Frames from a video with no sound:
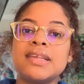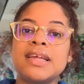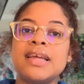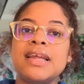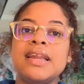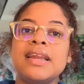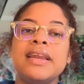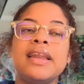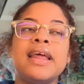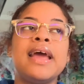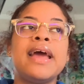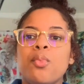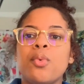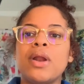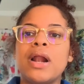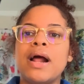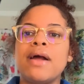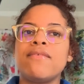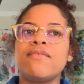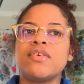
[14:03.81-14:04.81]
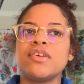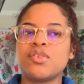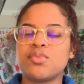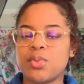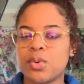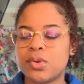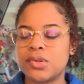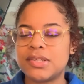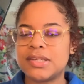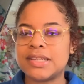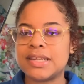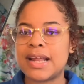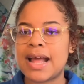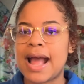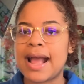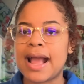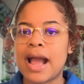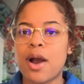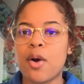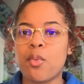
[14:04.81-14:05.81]
and when I first posted it,
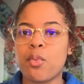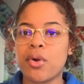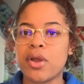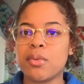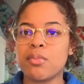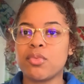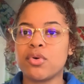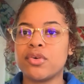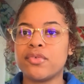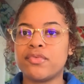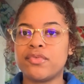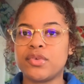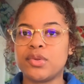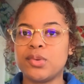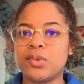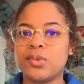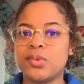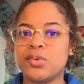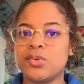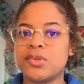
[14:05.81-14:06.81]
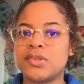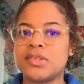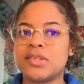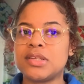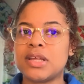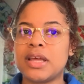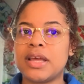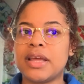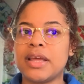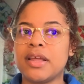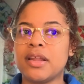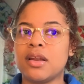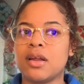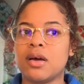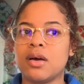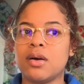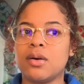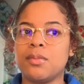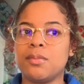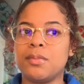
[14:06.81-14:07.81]
I got way more views and
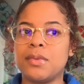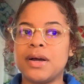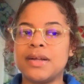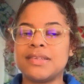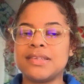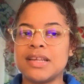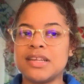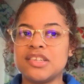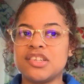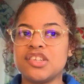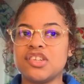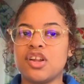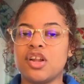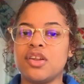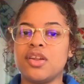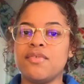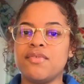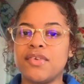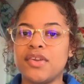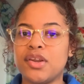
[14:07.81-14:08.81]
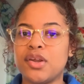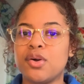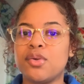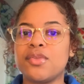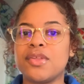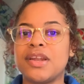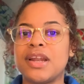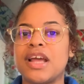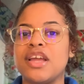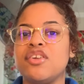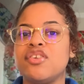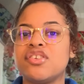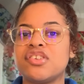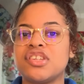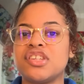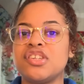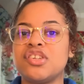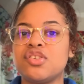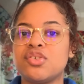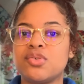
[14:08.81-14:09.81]
attention on the video than I
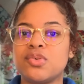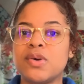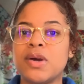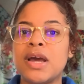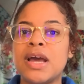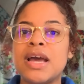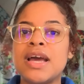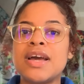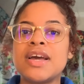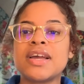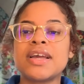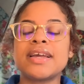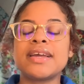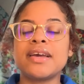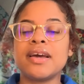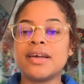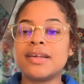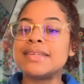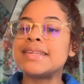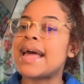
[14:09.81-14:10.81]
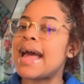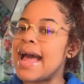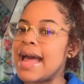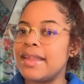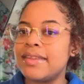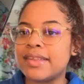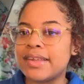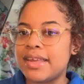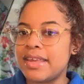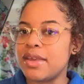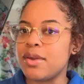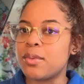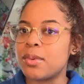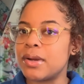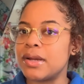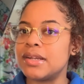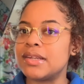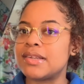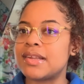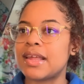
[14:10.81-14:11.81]
usually do, because I had the
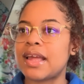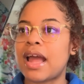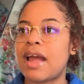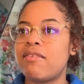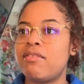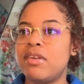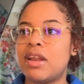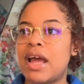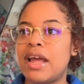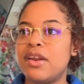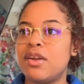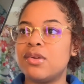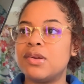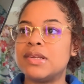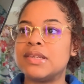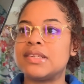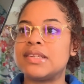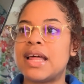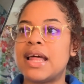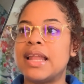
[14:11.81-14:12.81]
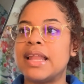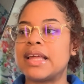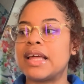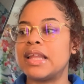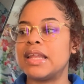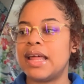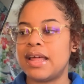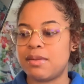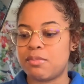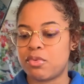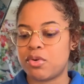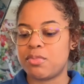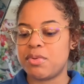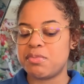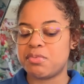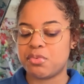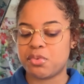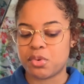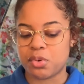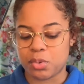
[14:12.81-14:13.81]
keywords. Like, I noticed that like a lot more
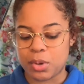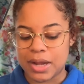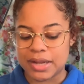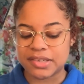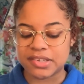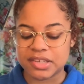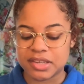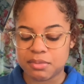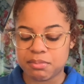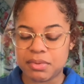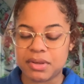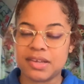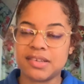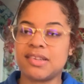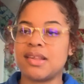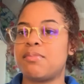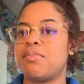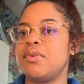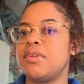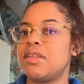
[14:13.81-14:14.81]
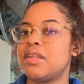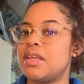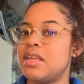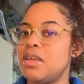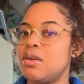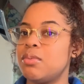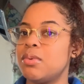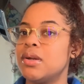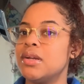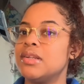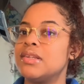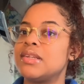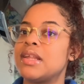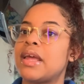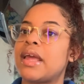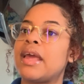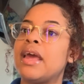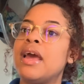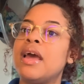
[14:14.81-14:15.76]
people were watching it because I put the keywords. Like,